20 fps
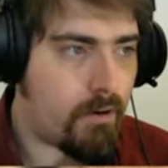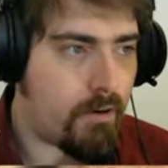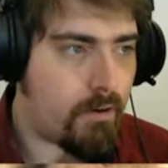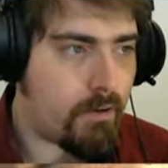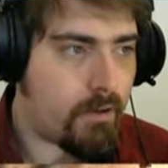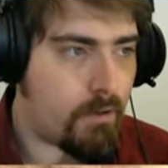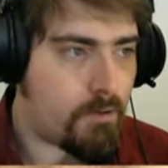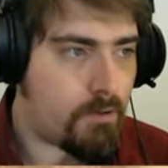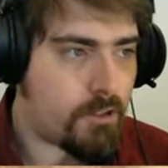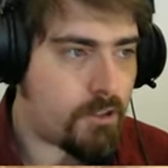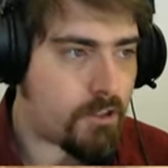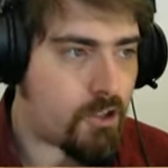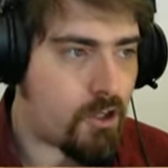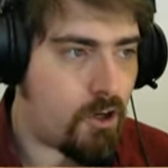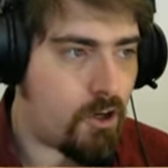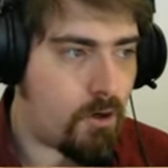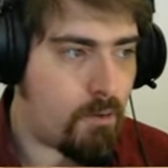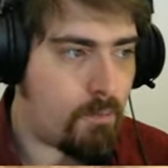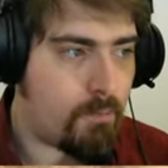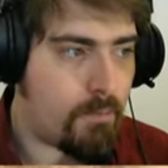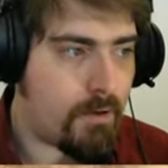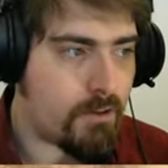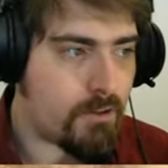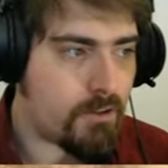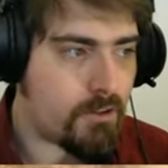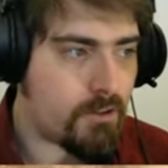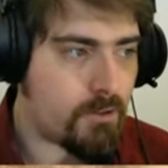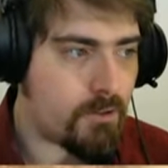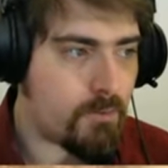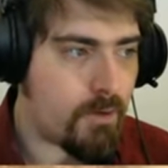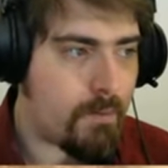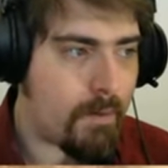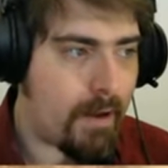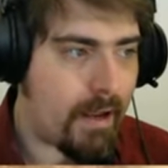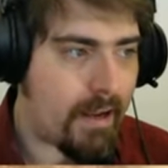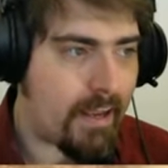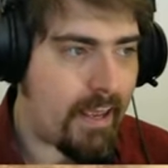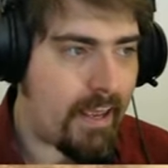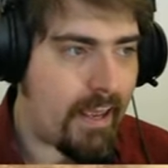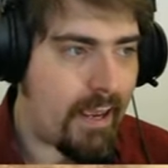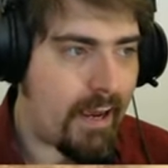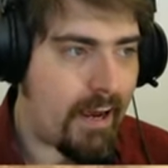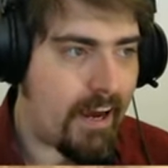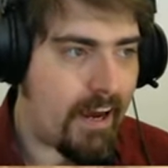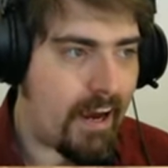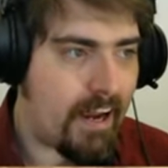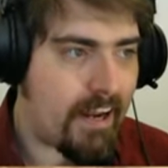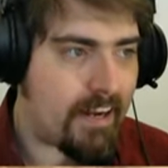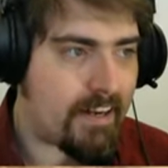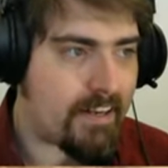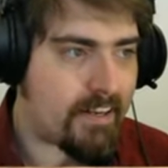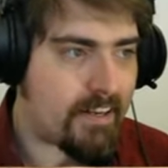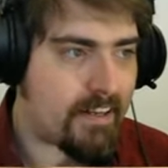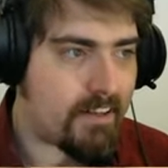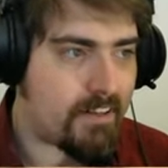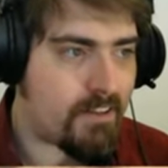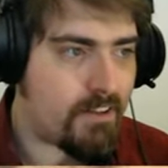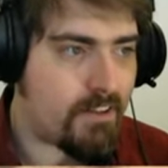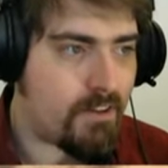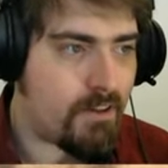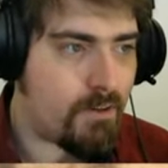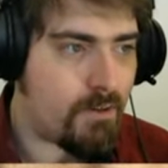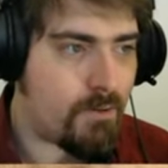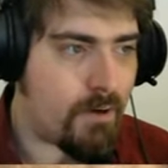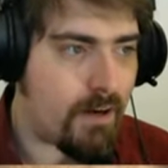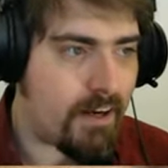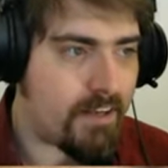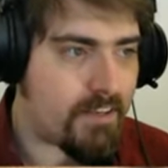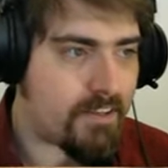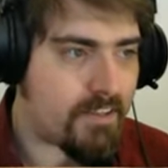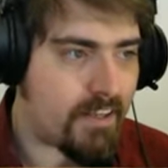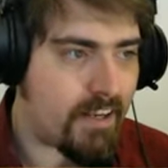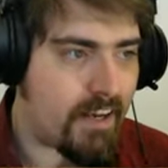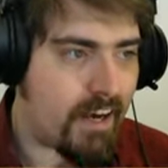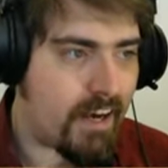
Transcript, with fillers: Yoji's comm is all the way back here, and do you know what I see?